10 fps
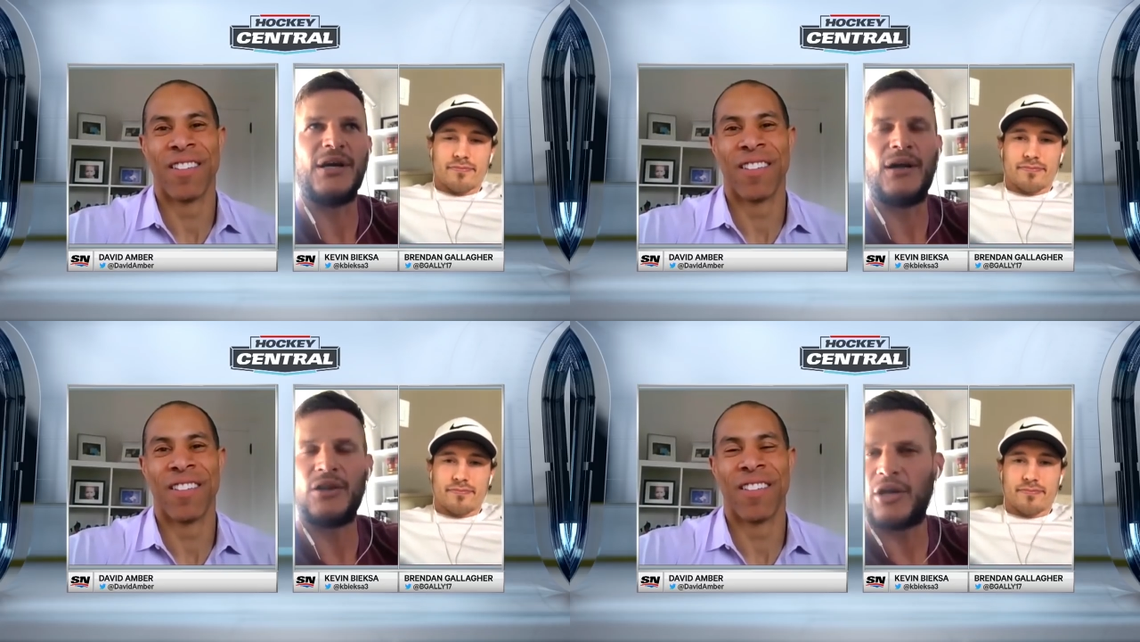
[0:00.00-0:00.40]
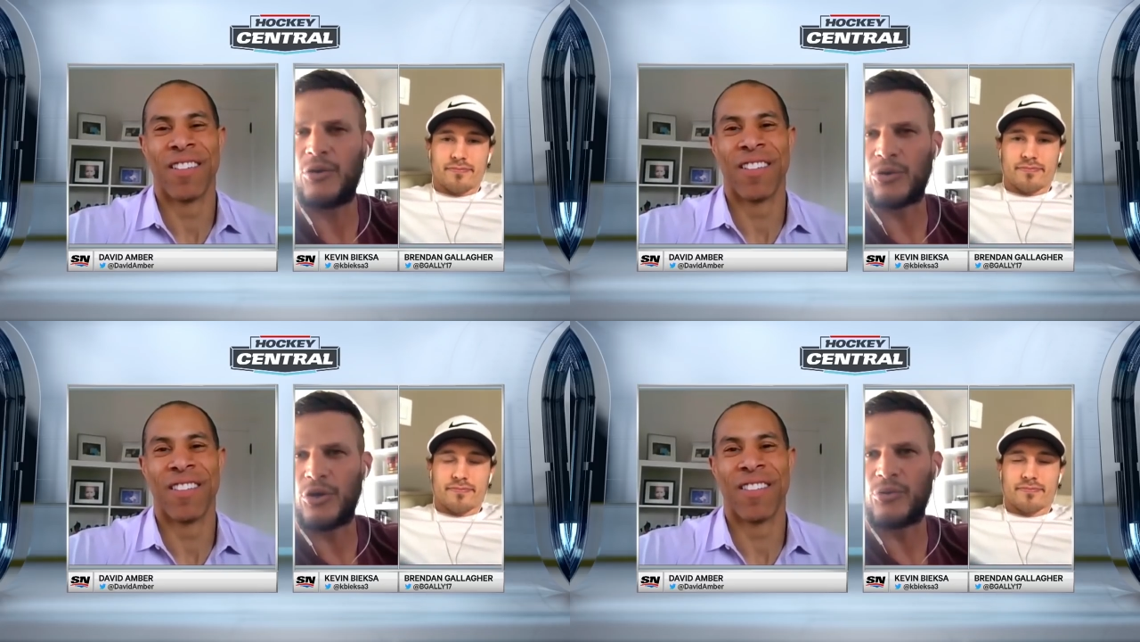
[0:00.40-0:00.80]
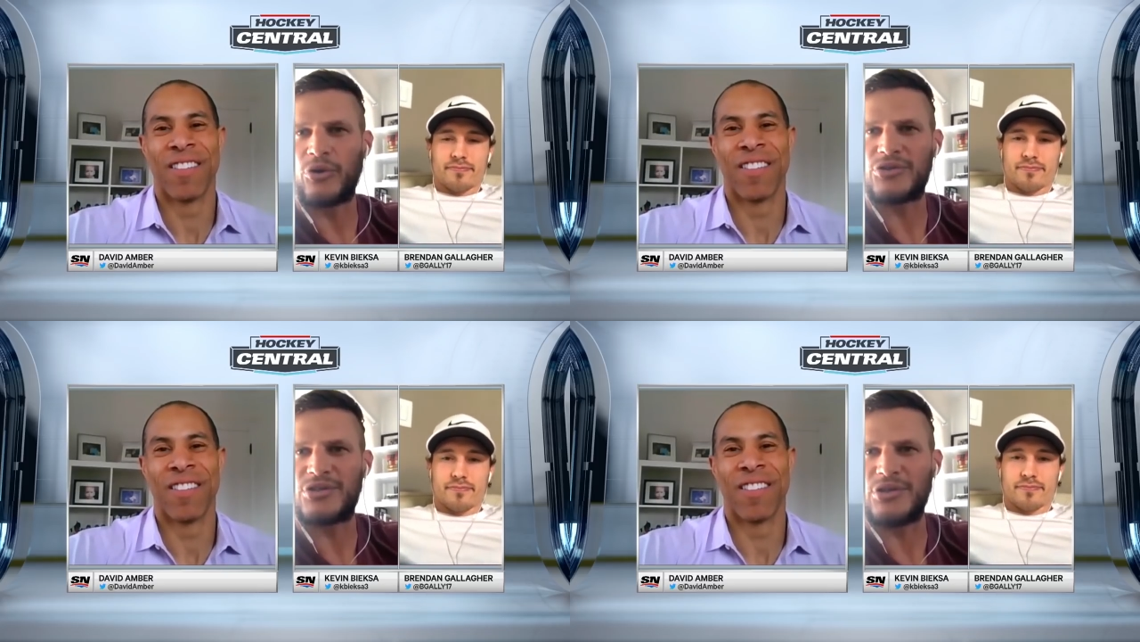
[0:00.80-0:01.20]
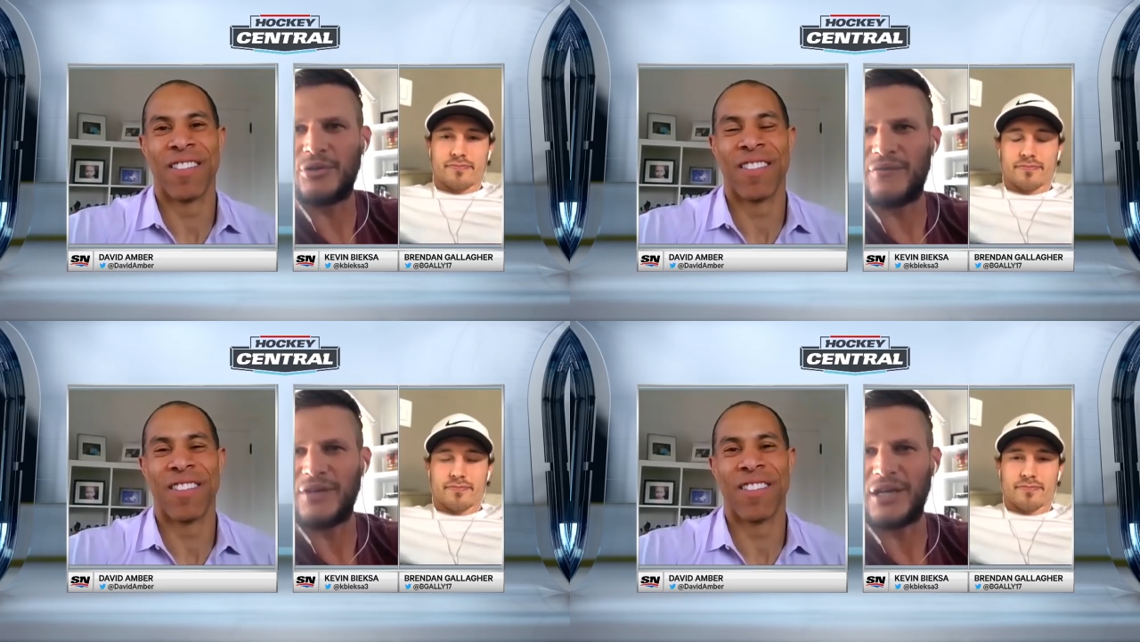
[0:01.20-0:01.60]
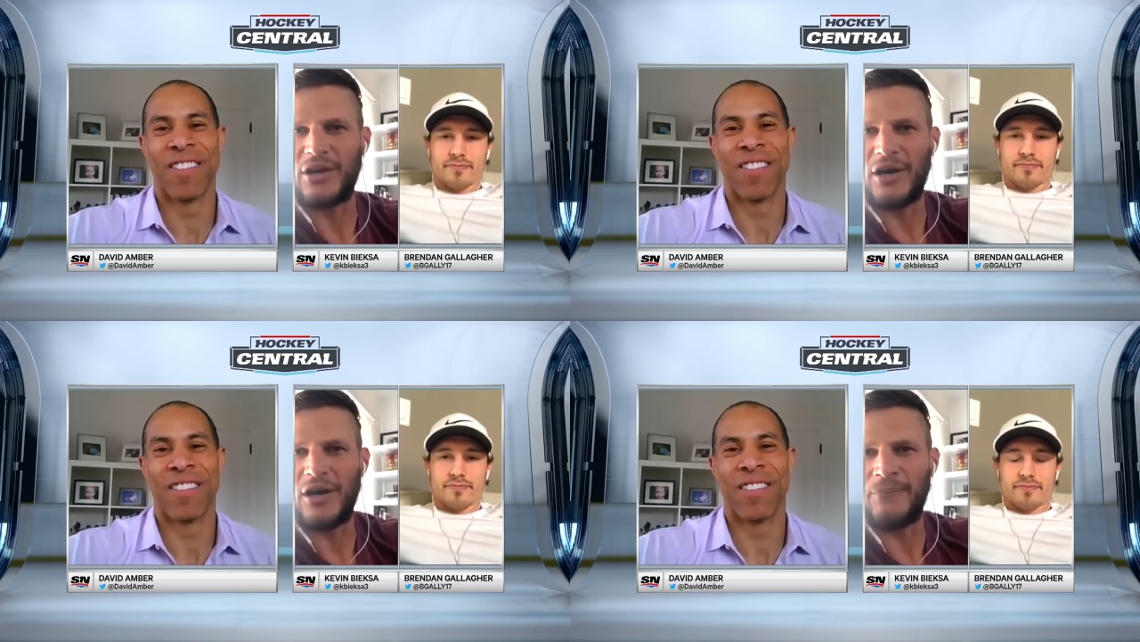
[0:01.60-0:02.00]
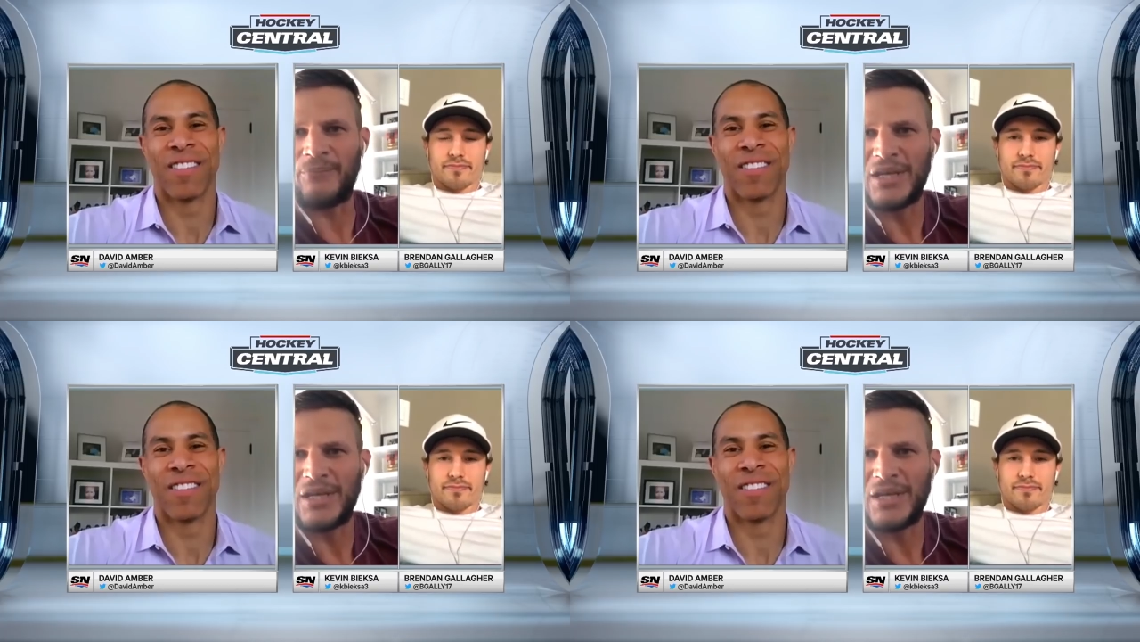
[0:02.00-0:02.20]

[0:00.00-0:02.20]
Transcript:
Speaker 1: A lot of World War II and Vietnam